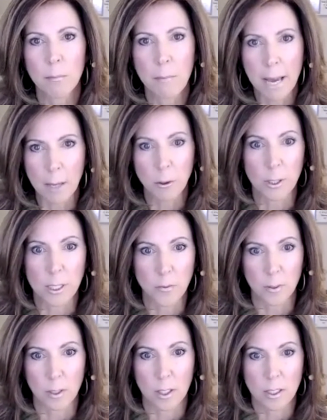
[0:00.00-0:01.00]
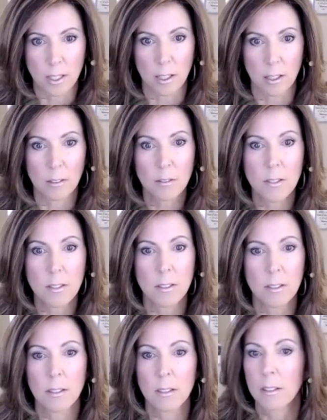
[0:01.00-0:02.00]
boundaries for ourselves
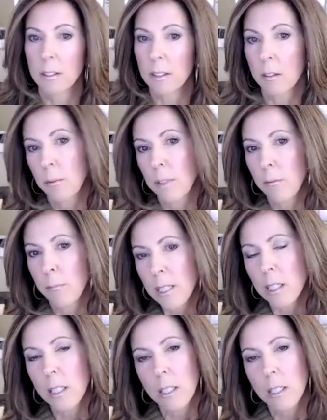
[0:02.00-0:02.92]
that we've been